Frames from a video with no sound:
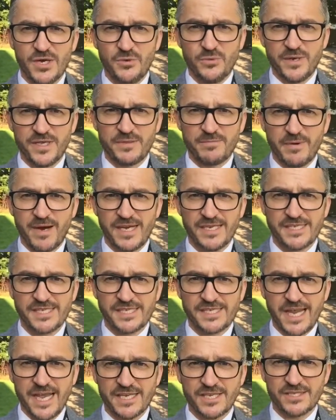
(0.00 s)
with my
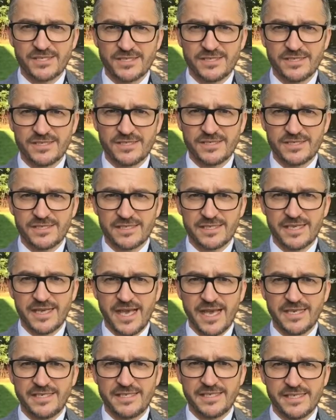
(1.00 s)
second
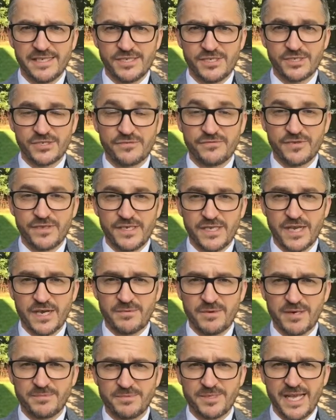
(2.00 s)
head teacher's
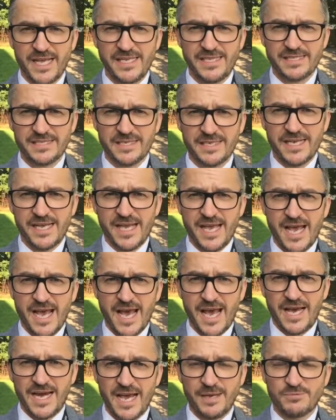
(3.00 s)
video update.
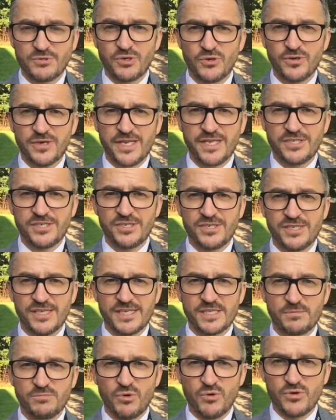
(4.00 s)
And I'm talking to you
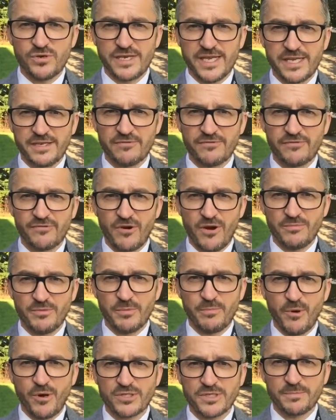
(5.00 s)
this morning from
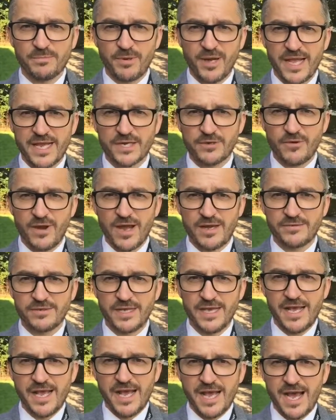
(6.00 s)
the bottom playground
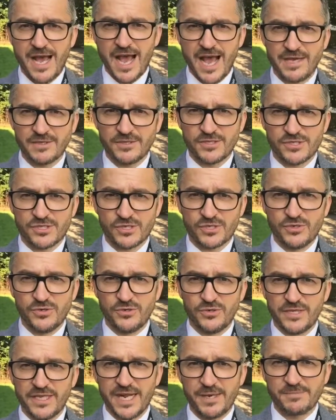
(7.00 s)
at the
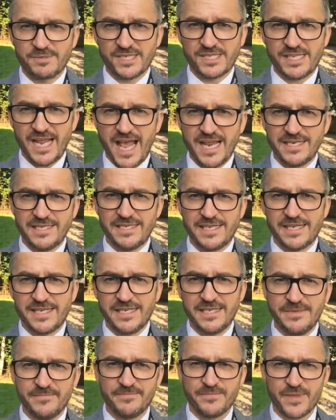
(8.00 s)
school. And I'm
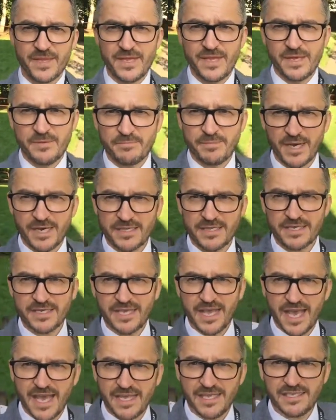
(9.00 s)
standing by the
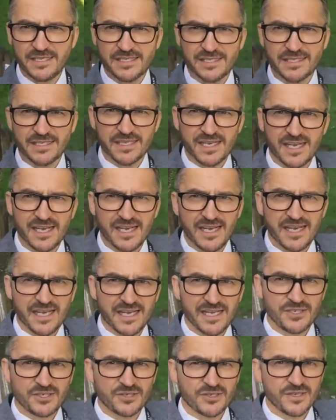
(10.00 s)
gate
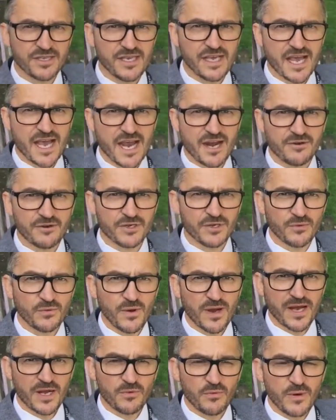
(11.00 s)
into the area
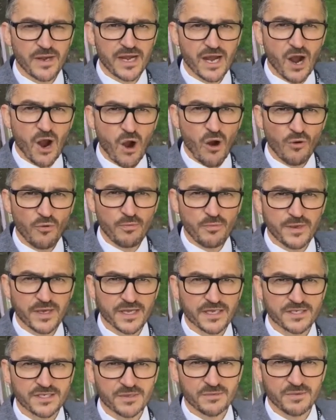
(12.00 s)
where we're
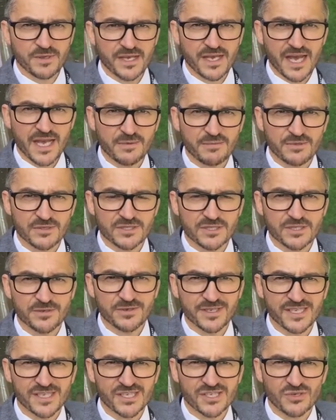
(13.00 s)
hoping to be able to
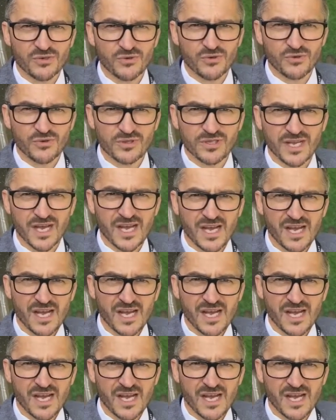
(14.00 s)
install